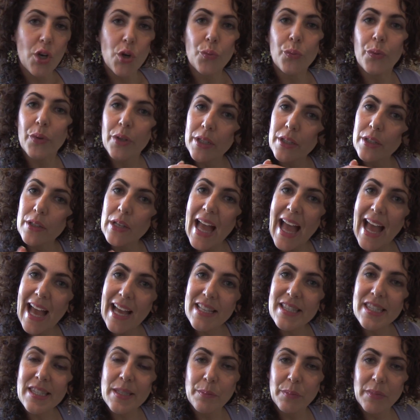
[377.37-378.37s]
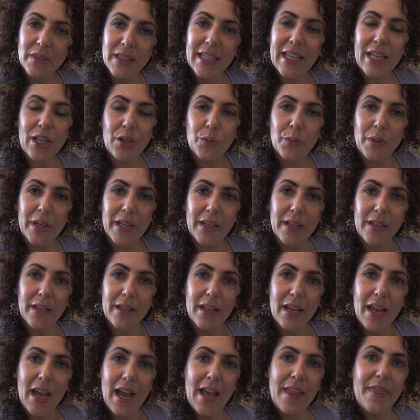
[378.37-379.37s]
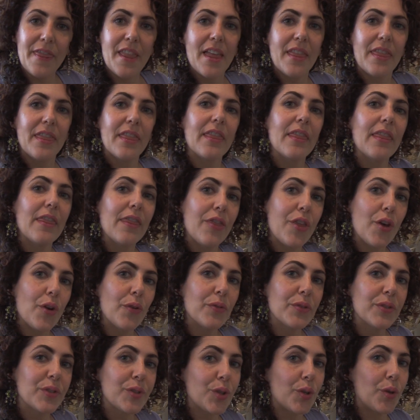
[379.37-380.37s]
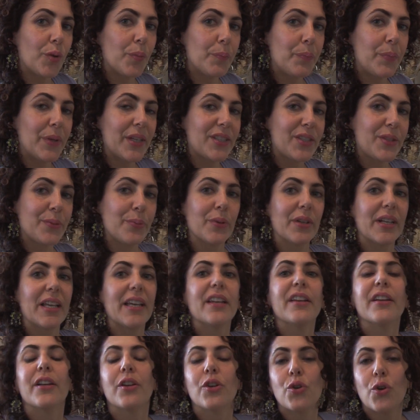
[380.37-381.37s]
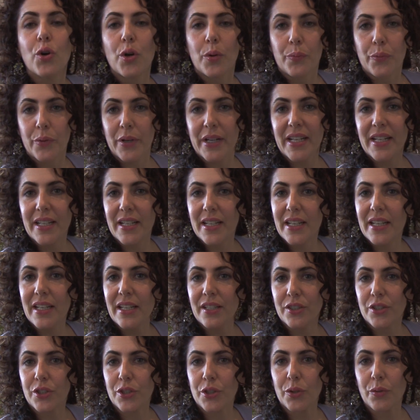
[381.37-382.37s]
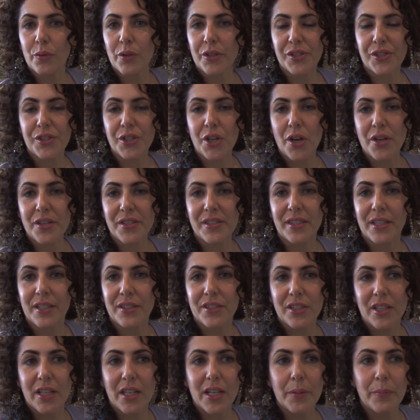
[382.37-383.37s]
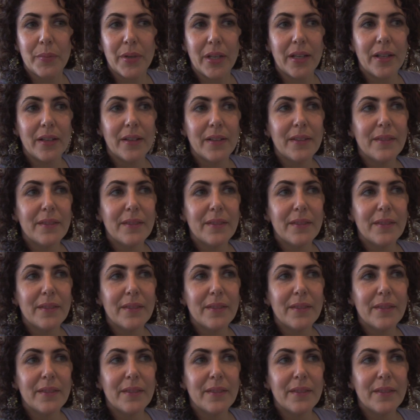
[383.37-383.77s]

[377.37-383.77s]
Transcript: We're going to add some liquid, and then those little bits will get incorporated into a sauce that's going to be,